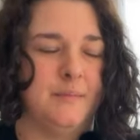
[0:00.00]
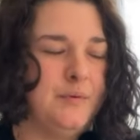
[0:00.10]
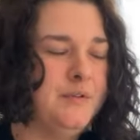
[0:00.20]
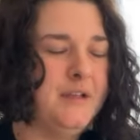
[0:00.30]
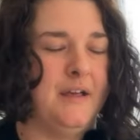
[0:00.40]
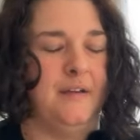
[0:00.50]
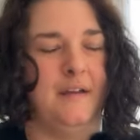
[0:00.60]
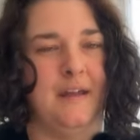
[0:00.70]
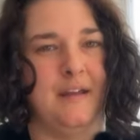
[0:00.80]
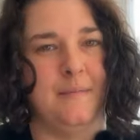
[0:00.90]
to pull
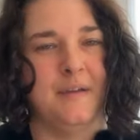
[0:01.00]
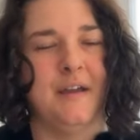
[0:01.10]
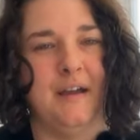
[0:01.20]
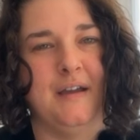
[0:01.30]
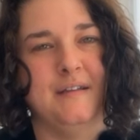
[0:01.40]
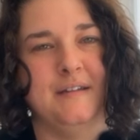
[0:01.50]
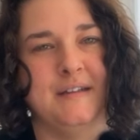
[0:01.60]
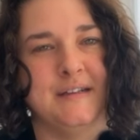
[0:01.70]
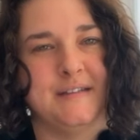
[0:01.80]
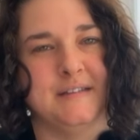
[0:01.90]
out and I'm kind
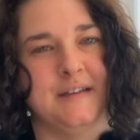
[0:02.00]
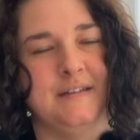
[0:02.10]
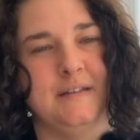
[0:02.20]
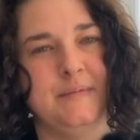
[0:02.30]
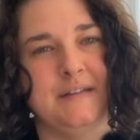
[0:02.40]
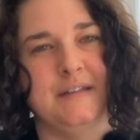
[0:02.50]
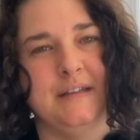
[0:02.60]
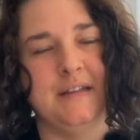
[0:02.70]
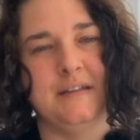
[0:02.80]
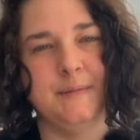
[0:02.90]
of excited, but then
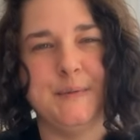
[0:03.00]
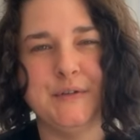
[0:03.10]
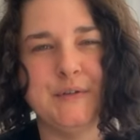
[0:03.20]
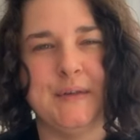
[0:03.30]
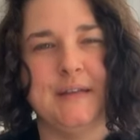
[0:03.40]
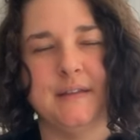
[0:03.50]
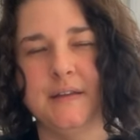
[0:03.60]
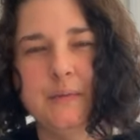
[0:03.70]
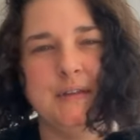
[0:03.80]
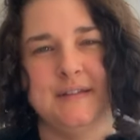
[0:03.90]
again, it's bittersweet because I
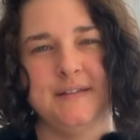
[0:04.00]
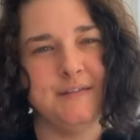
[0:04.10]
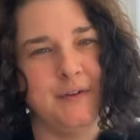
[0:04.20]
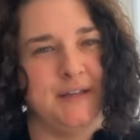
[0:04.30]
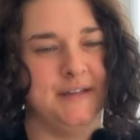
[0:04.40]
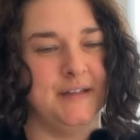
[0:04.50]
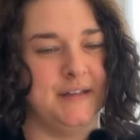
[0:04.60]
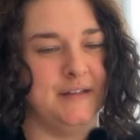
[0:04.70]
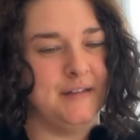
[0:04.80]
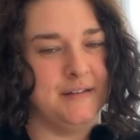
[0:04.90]
don't want this fun to
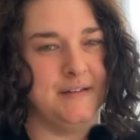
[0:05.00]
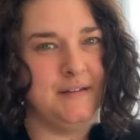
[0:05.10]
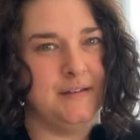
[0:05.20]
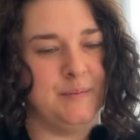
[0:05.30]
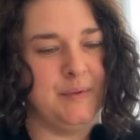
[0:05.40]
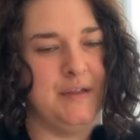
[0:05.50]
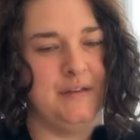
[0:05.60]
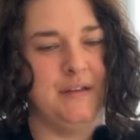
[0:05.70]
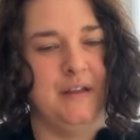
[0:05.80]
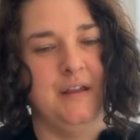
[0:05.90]
end because this has
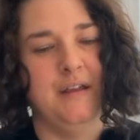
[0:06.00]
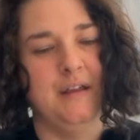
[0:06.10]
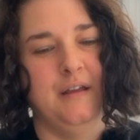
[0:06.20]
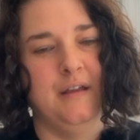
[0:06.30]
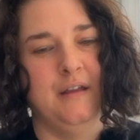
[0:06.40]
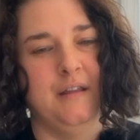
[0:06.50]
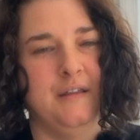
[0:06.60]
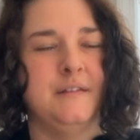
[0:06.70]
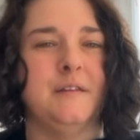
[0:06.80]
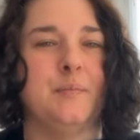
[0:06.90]
been
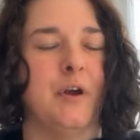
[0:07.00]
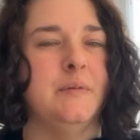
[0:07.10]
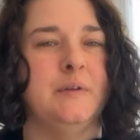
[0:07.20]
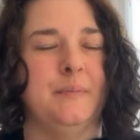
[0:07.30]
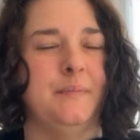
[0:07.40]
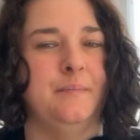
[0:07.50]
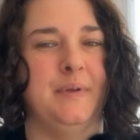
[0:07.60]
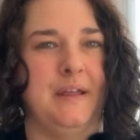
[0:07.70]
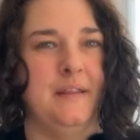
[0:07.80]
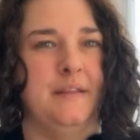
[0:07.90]
this has probably
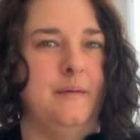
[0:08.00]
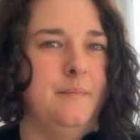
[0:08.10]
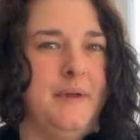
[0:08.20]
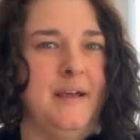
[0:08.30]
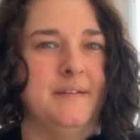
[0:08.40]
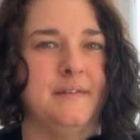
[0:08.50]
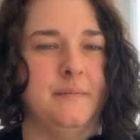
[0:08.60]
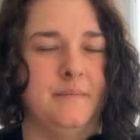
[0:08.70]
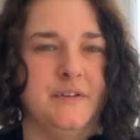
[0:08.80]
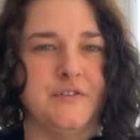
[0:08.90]
been the best
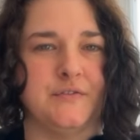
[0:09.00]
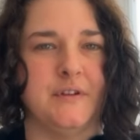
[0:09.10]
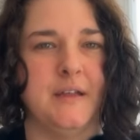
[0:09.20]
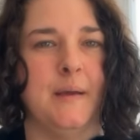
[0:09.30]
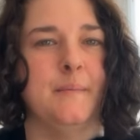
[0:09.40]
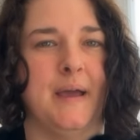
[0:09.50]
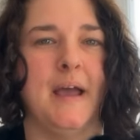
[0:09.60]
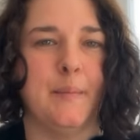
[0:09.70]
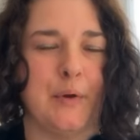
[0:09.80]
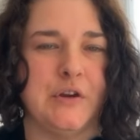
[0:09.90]
mystery
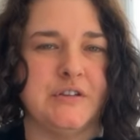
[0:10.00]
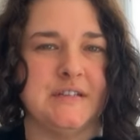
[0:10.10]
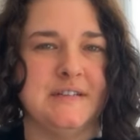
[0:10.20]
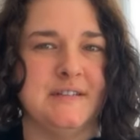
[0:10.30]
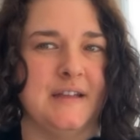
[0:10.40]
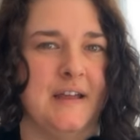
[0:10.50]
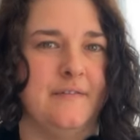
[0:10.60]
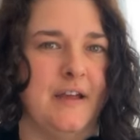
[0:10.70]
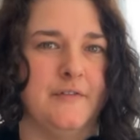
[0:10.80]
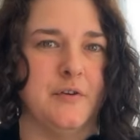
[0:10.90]
bag purchase that I have
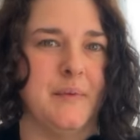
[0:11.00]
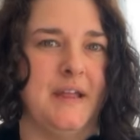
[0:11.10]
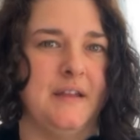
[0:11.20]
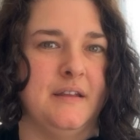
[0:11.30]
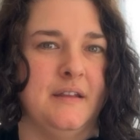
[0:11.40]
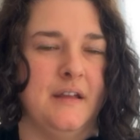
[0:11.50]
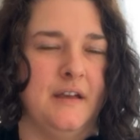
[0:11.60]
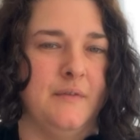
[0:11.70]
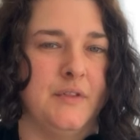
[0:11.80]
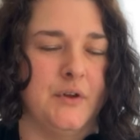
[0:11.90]
ever made
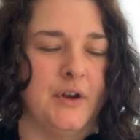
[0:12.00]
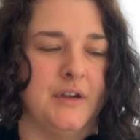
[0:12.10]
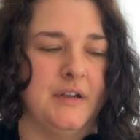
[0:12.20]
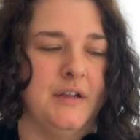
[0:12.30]
with yarn.